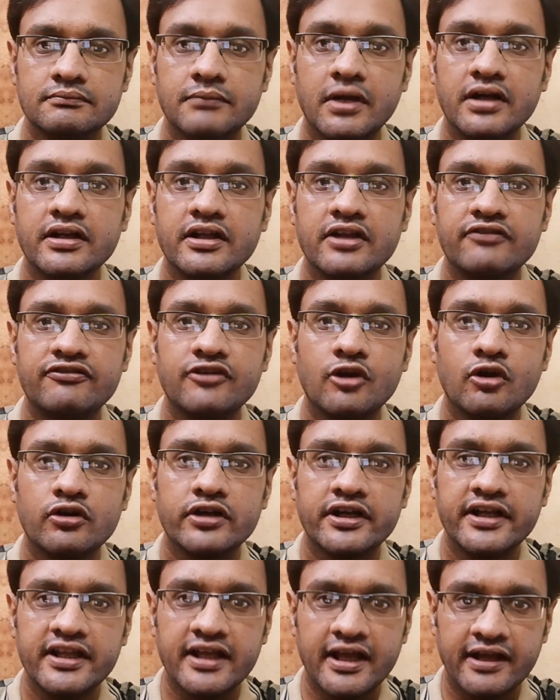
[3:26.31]
but if you
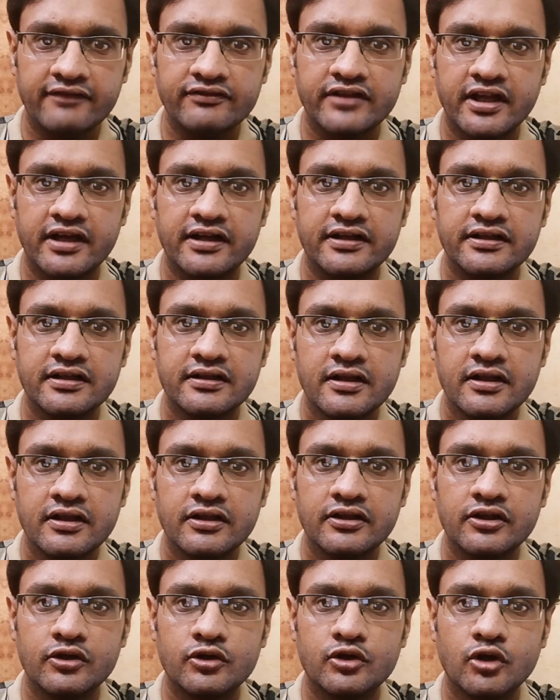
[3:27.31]
already have that,
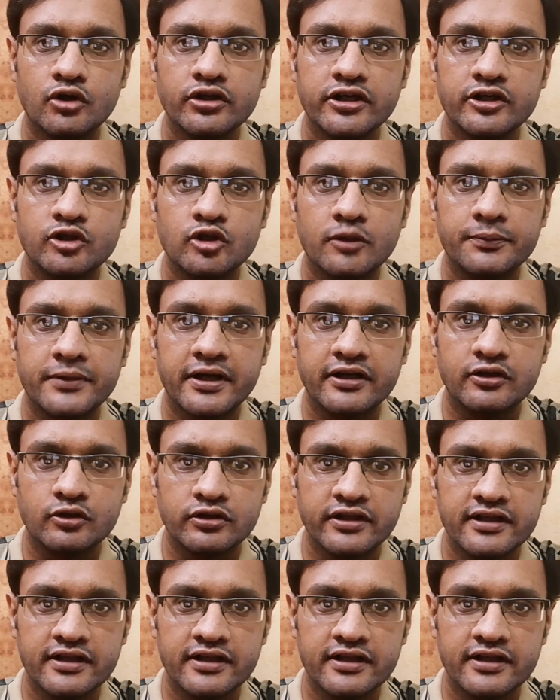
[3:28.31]
you don't need to upgrade to